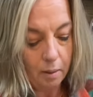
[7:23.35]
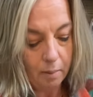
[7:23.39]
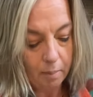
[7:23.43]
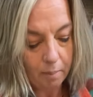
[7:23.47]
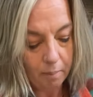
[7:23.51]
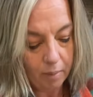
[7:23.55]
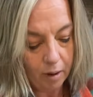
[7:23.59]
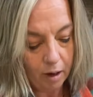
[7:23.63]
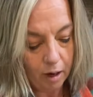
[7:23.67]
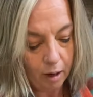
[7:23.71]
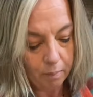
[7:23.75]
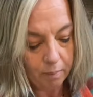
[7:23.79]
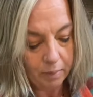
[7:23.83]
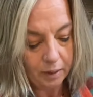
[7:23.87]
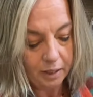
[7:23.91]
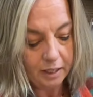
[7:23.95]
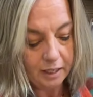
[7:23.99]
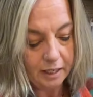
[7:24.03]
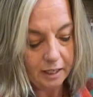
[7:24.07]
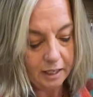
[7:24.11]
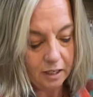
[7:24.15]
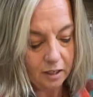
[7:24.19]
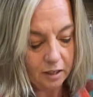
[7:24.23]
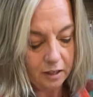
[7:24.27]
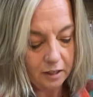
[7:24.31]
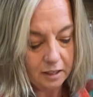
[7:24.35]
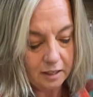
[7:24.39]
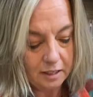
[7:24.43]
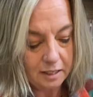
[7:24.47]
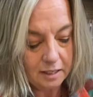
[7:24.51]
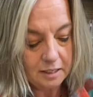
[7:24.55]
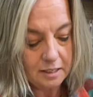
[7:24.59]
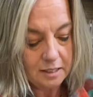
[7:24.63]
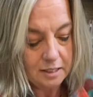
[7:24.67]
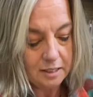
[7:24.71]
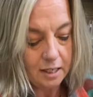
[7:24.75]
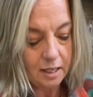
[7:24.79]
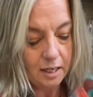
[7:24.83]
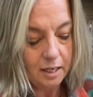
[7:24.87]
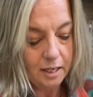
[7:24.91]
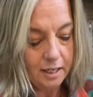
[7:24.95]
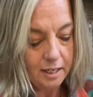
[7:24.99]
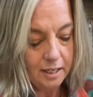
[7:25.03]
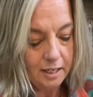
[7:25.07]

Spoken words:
pop it in on this side.